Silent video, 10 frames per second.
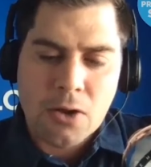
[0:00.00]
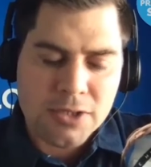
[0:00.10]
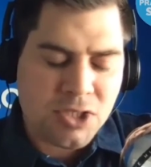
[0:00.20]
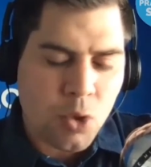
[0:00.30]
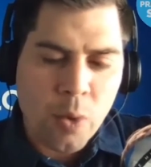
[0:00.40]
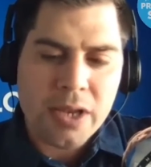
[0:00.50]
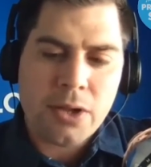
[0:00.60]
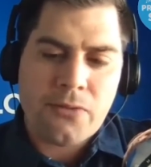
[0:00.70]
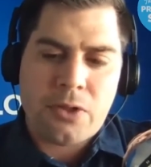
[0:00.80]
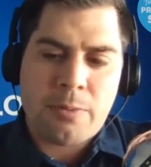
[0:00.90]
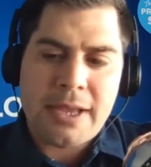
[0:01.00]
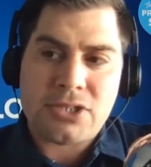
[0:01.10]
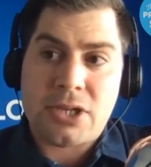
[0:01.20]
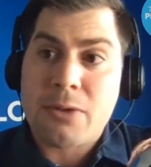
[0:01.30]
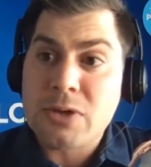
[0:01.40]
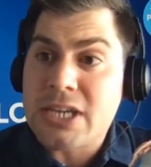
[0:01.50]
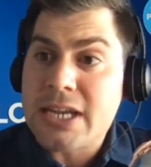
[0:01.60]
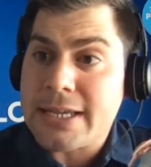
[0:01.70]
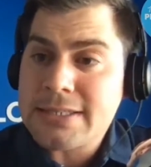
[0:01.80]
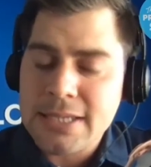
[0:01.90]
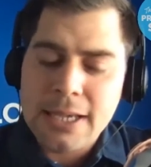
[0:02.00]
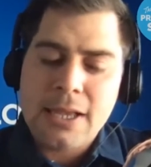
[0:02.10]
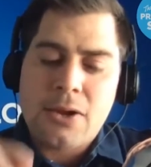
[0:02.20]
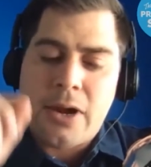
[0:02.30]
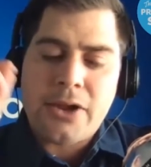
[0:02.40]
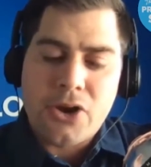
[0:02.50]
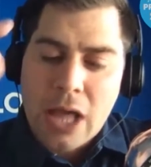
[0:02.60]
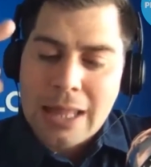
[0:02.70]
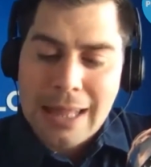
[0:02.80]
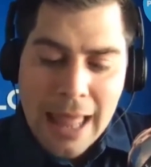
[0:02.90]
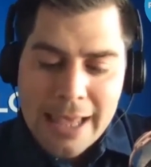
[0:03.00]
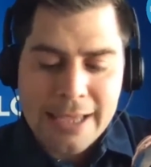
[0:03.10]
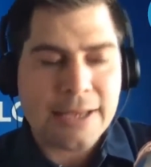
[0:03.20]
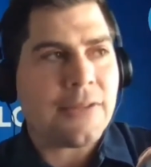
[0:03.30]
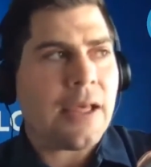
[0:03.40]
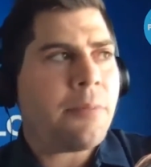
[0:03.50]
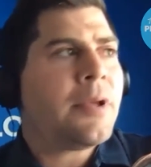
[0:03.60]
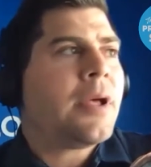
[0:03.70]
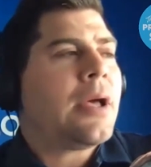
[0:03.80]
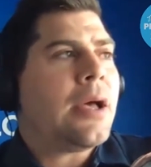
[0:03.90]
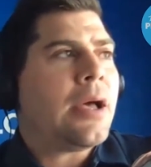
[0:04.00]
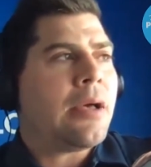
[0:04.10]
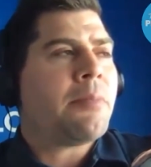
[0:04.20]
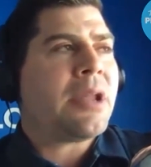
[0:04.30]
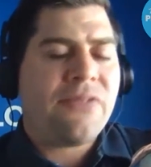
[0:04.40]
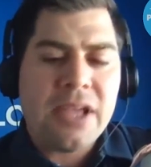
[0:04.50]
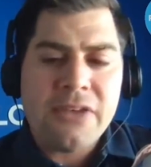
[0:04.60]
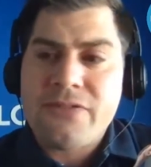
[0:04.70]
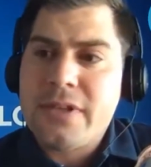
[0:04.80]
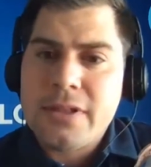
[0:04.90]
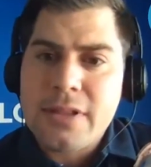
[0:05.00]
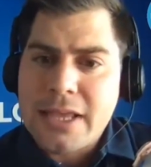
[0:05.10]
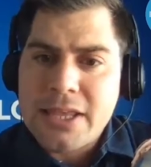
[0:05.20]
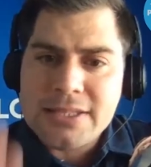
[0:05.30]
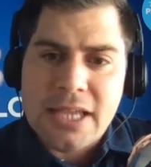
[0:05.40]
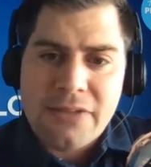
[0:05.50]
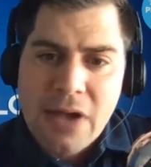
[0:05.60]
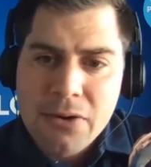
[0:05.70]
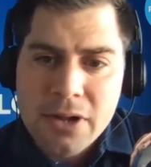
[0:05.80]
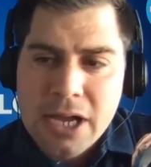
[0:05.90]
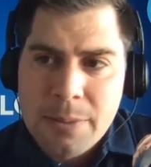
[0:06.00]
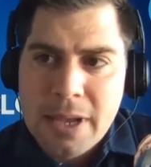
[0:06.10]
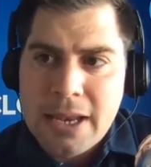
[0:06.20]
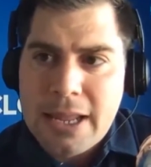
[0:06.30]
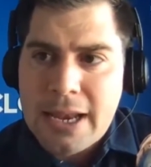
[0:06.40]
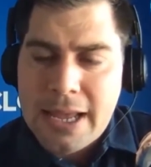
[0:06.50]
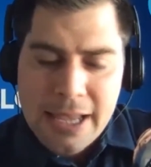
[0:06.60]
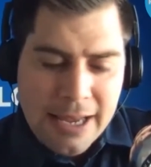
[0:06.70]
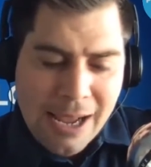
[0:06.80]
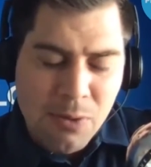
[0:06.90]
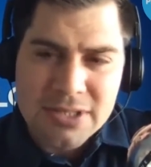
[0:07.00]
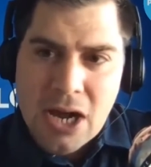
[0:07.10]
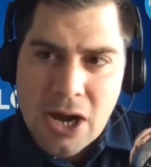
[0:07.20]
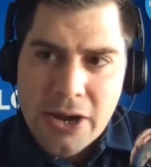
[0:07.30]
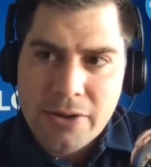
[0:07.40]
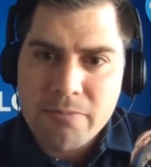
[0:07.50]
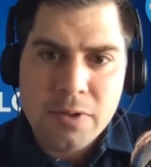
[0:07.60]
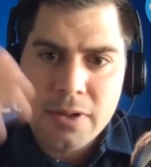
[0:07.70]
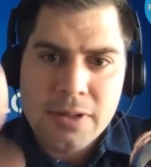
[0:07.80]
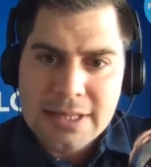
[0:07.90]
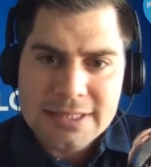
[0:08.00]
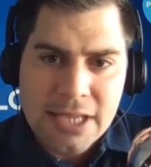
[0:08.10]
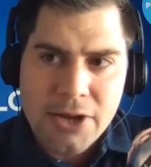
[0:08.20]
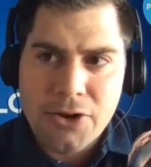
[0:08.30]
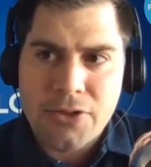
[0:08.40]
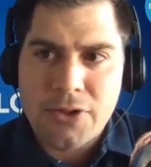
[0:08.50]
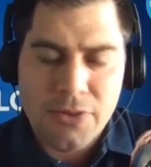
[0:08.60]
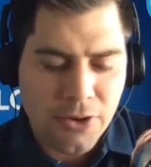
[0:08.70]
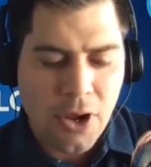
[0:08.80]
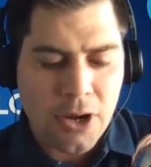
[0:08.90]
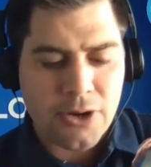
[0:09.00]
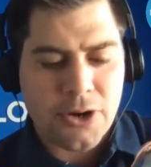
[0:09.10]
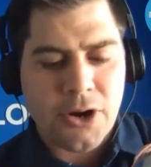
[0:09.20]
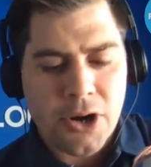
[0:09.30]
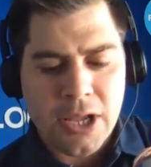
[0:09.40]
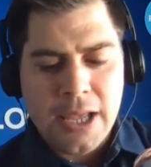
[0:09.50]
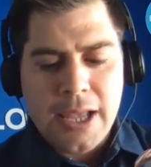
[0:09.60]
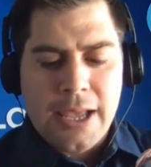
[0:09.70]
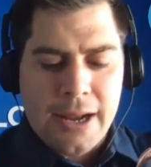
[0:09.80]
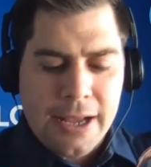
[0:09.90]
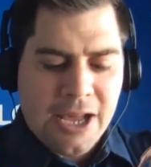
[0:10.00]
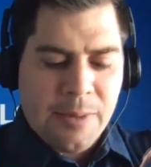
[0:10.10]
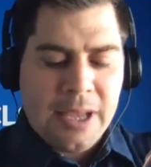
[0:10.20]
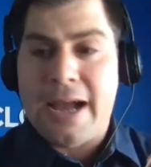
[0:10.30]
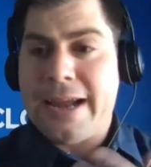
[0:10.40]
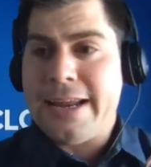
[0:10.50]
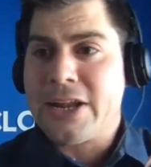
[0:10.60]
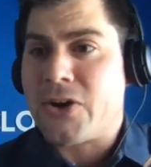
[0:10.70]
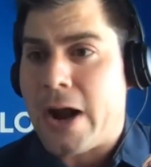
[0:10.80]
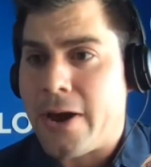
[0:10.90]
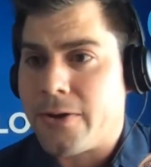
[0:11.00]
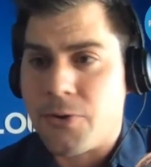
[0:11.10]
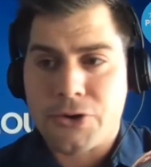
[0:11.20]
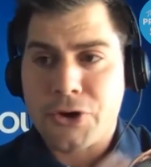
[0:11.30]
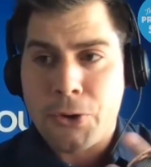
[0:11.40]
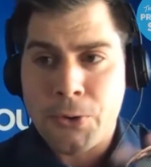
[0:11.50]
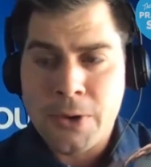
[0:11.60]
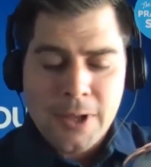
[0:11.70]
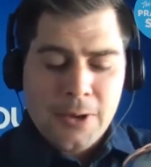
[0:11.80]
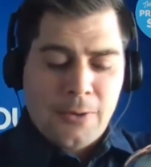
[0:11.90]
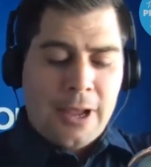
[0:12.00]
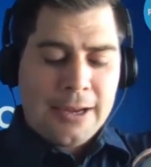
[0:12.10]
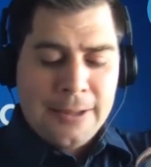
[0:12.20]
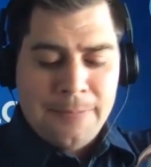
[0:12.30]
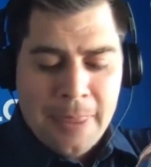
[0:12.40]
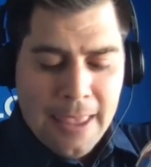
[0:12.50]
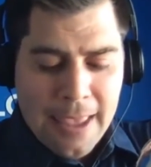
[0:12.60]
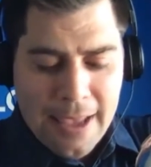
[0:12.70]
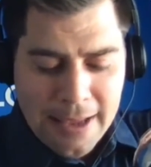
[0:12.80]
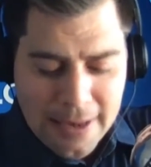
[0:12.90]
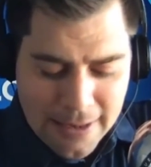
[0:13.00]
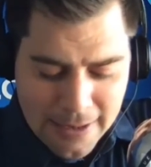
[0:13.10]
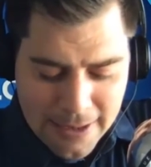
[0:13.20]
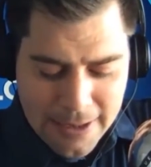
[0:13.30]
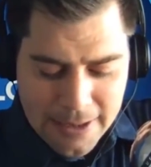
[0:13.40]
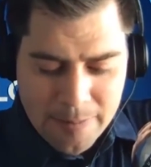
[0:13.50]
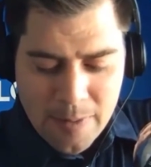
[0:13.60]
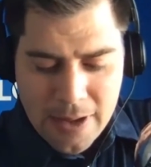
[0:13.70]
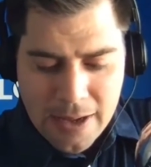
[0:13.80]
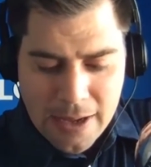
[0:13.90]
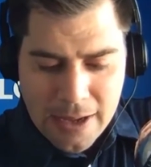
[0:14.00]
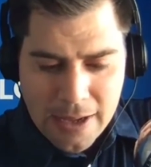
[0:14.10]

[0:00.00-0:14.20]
like a sweet deal for the patient, which it is, right? Mm-hmm. You're not lying to them. Um, but if if like you said, if I were to come in and I and I wasn't on, let's say you're the the doctor, Kirk, and I come in, I need a crown or two, right? And um,